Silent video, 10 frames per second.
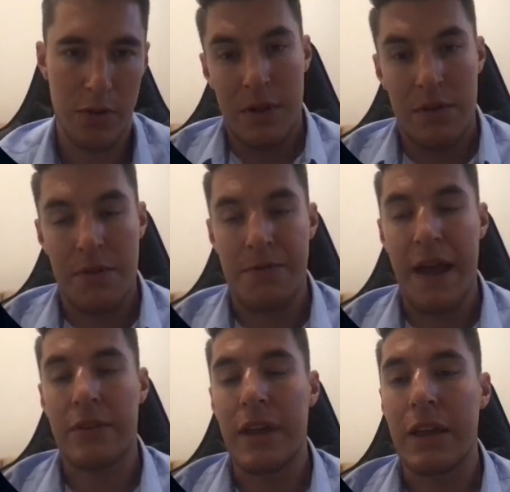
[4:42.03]
The
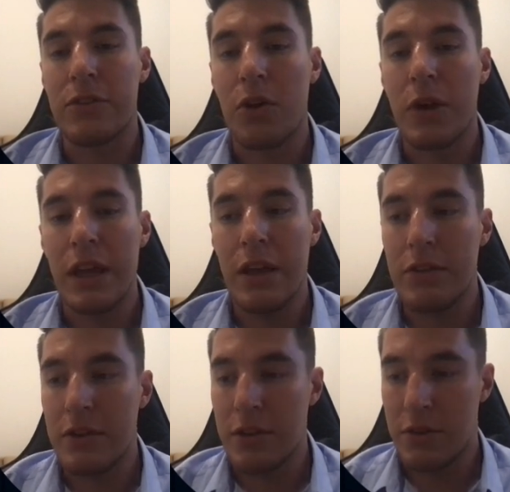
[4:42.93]
fact that it's not
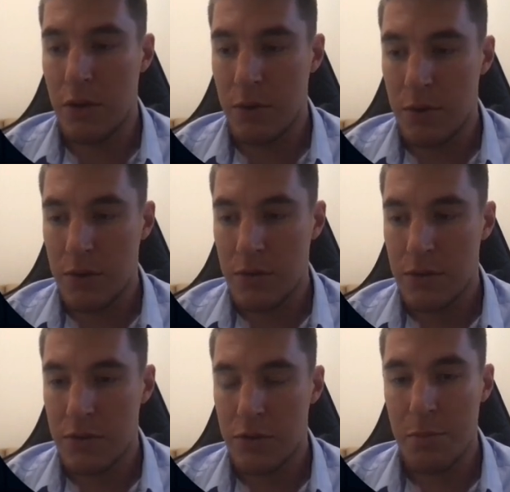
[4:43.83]
easy to do
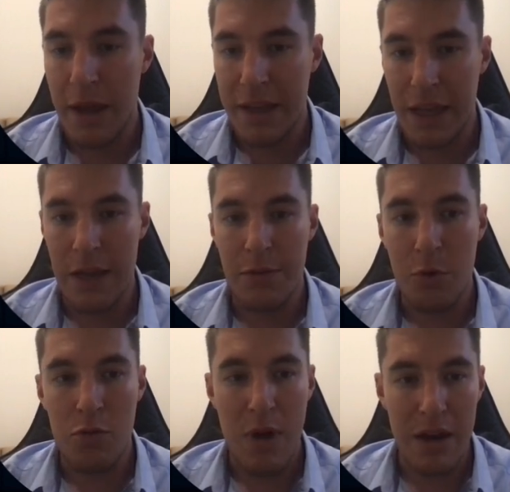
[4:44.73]
should make it even
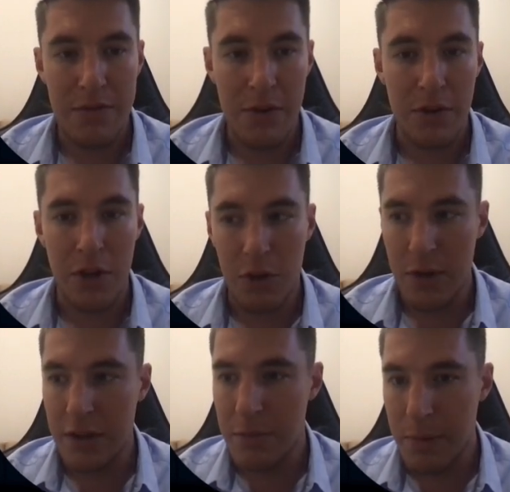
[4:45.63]
more relevant that you
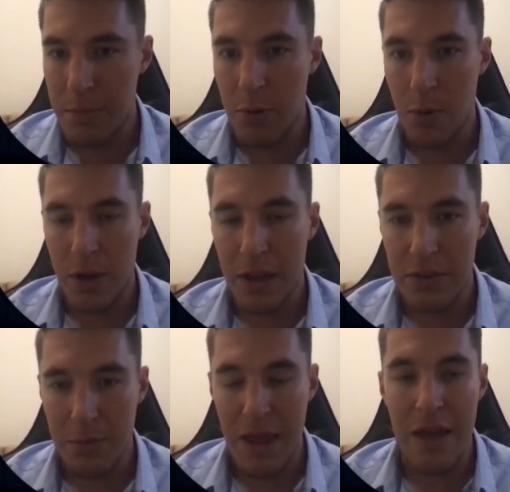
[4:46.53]
need to be putting
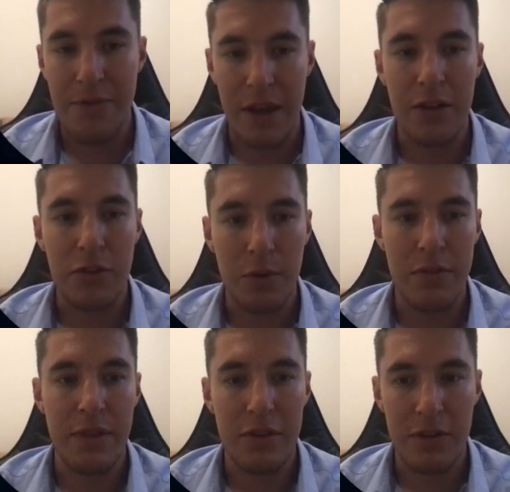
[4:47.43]
some effort into it
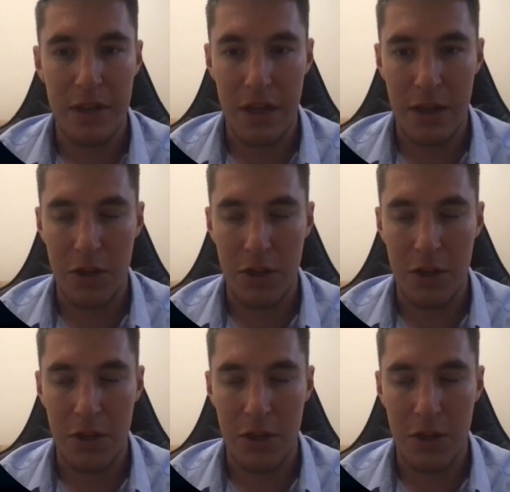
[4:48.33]
this year.